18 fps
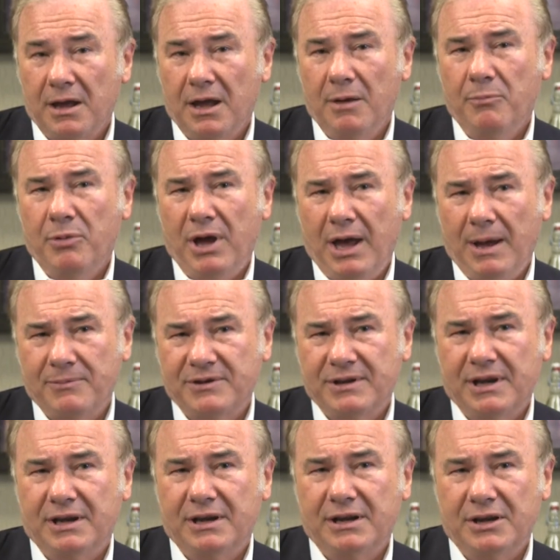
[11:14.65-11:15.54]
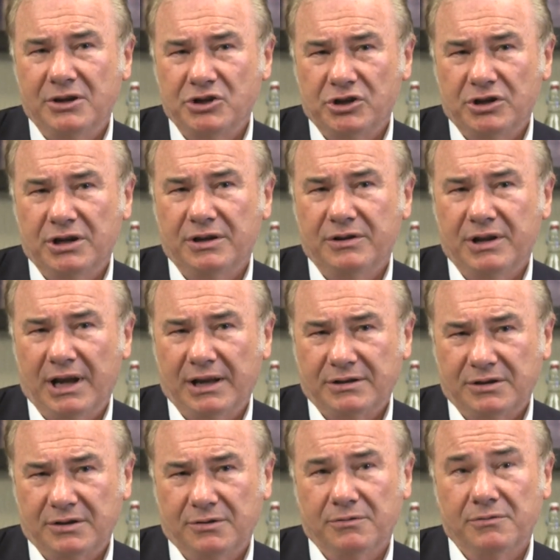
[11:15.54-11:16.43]
And perhaps they can engineer
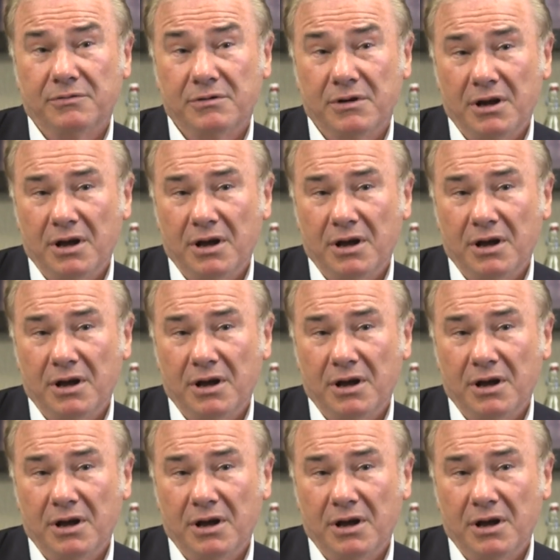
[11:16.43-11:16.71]
that too.